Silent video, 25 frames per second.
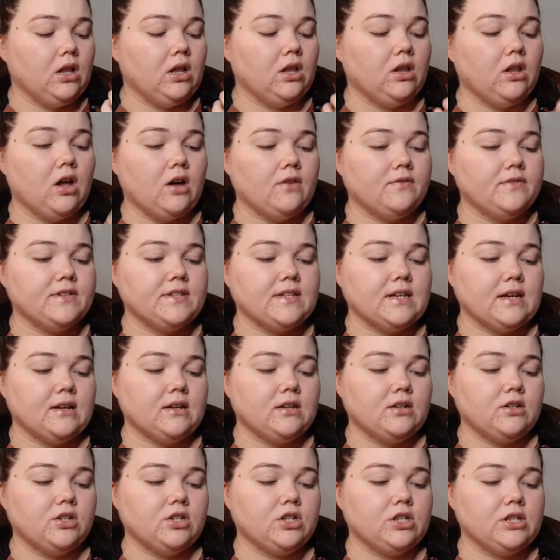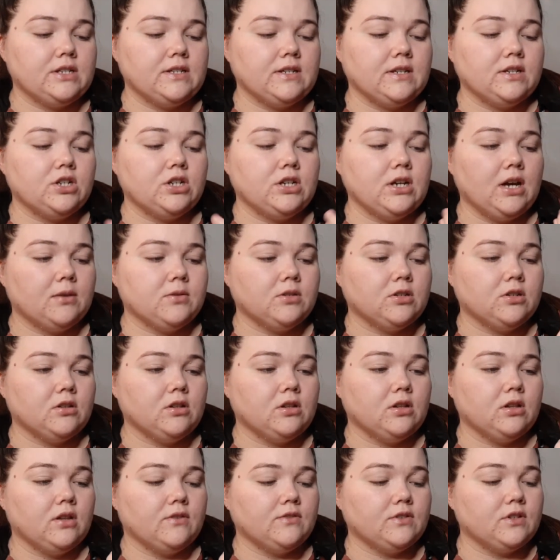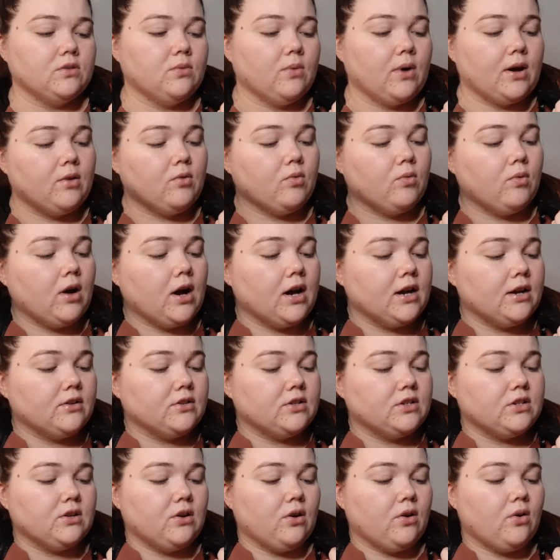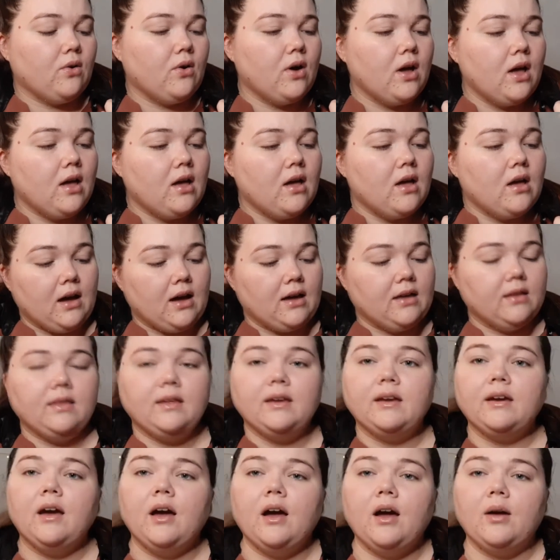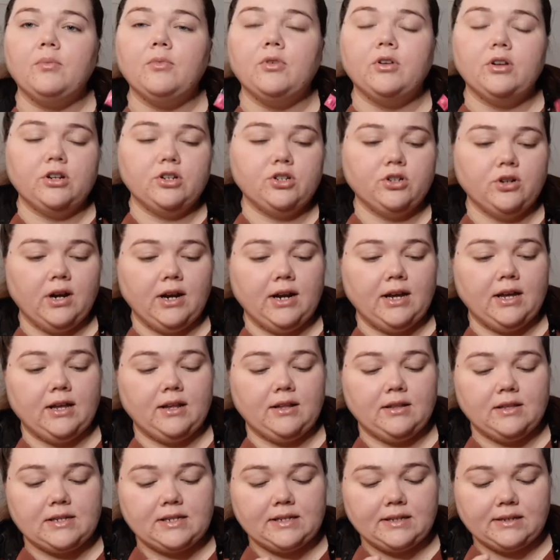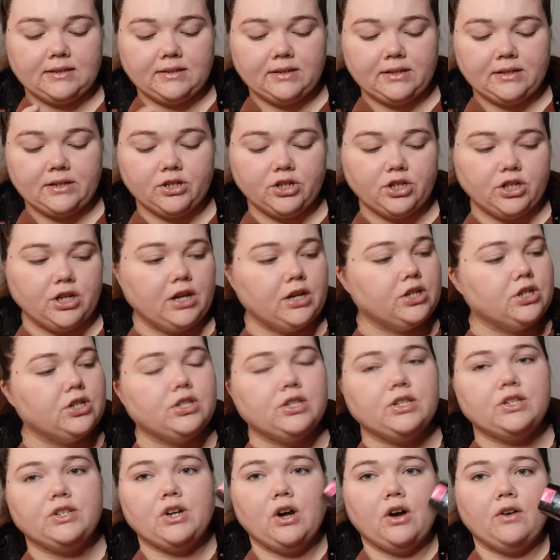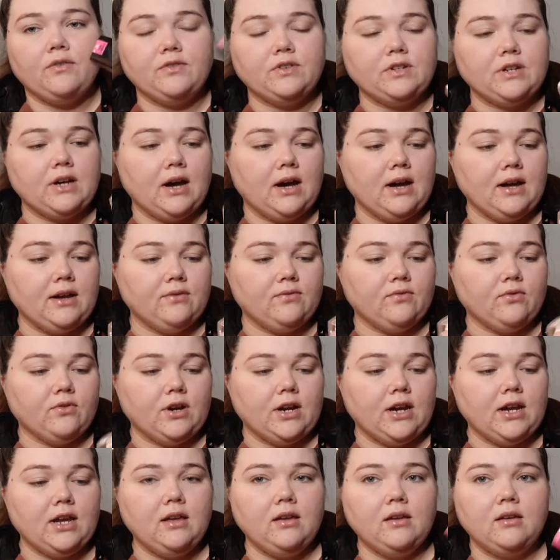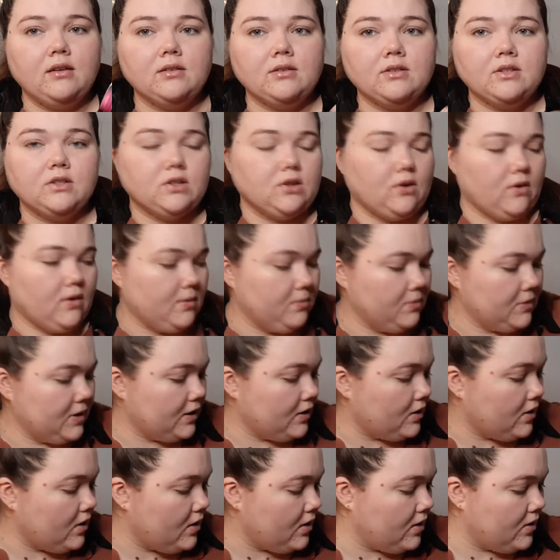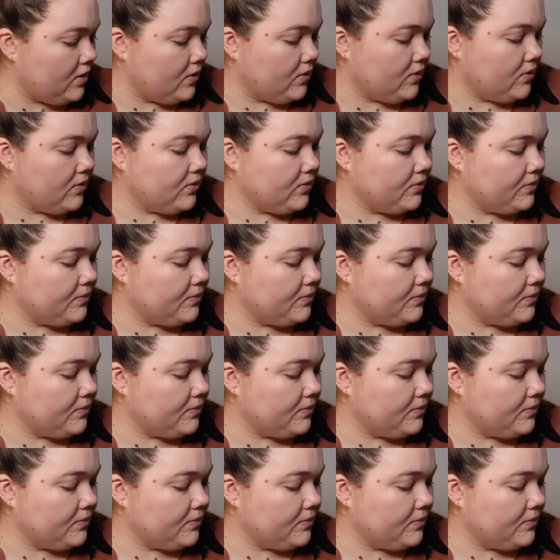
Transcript: loves it, and she says she absolutely loves the Wet n Wild, so I think I'm gonna try it. And this is in the shade Soft Ivory, so I'm like, oh.